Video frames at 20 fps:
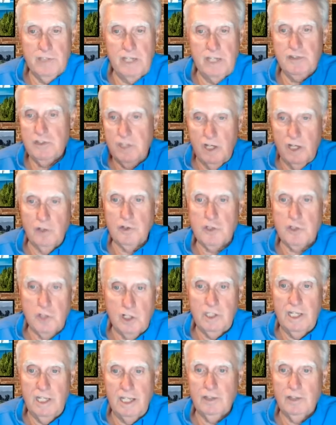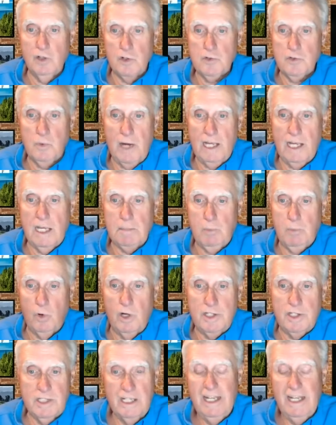They still should get those ranking
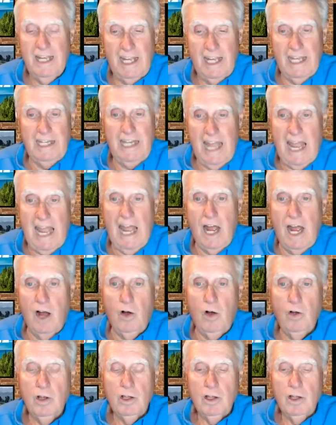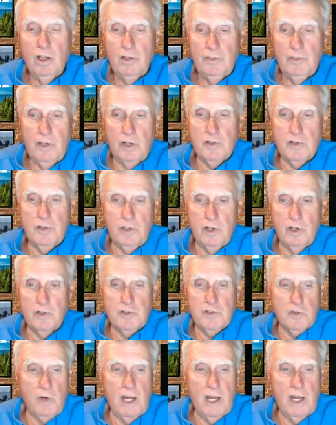points. And now their
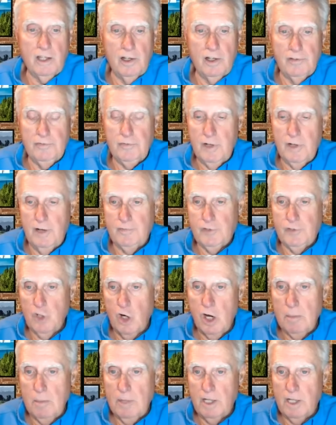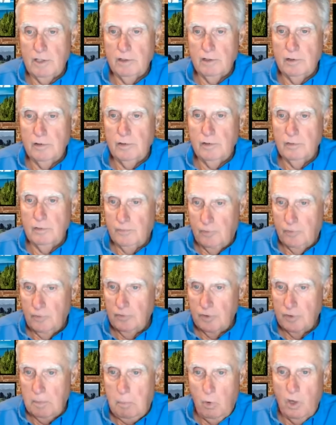strength of tournament,
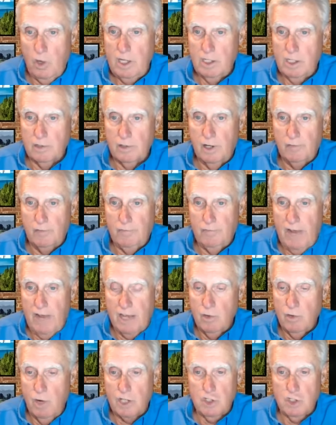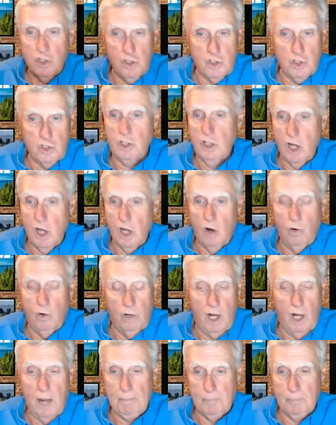the point of valuation should
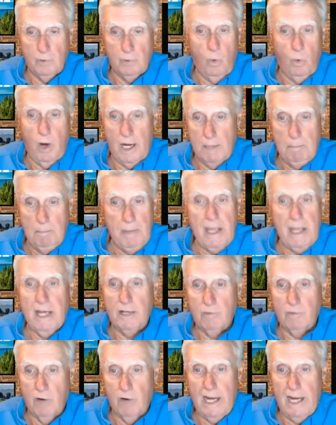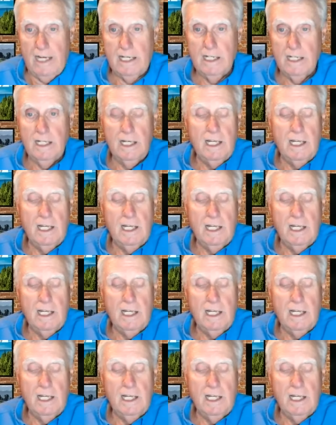go up quite a bit, right?